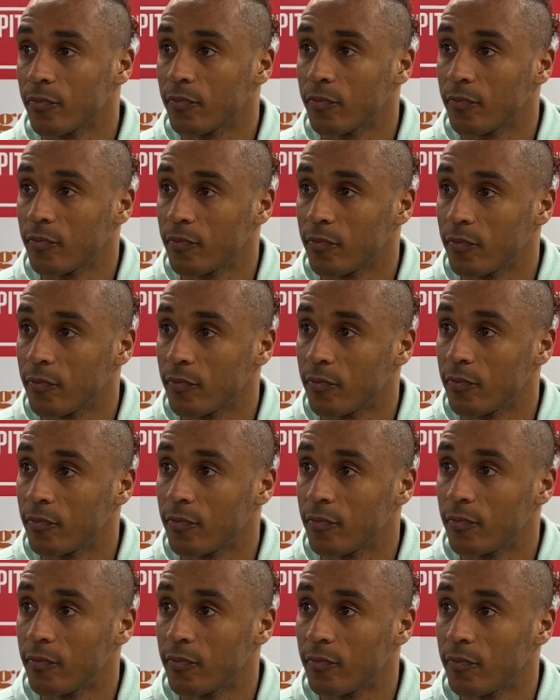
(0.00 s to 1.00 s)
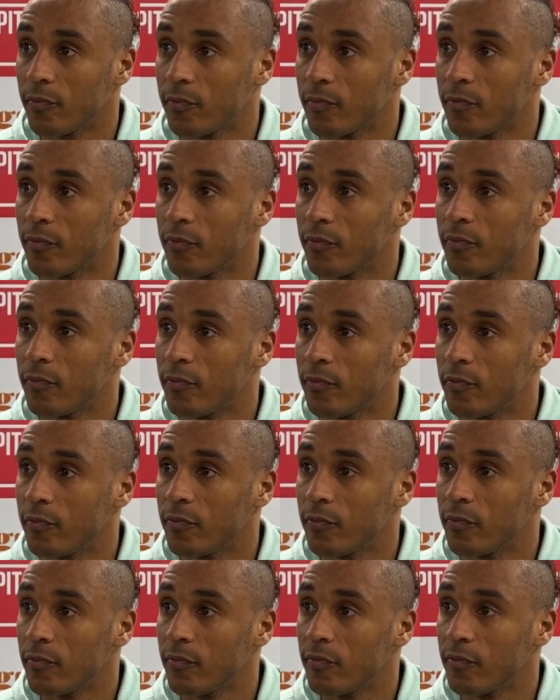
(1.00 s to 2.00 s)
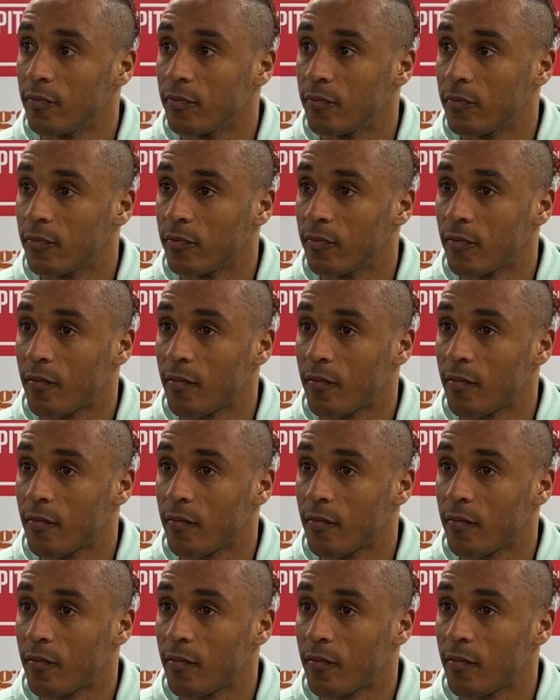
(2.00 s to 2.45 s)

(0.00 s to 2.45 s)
with so many players playing so well?